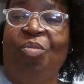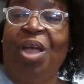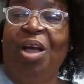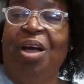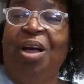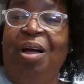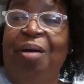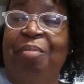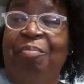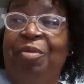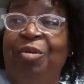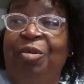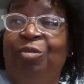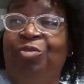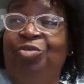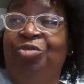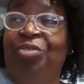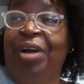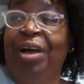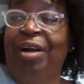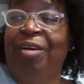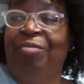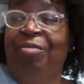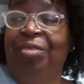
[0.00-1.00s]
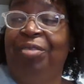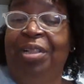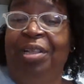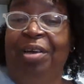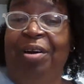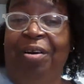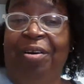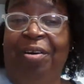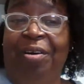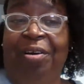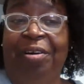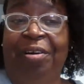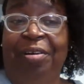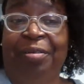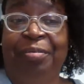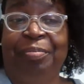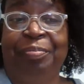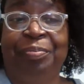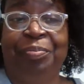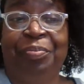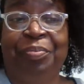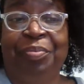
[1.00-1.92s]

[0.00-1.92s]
I'm going to try really hard.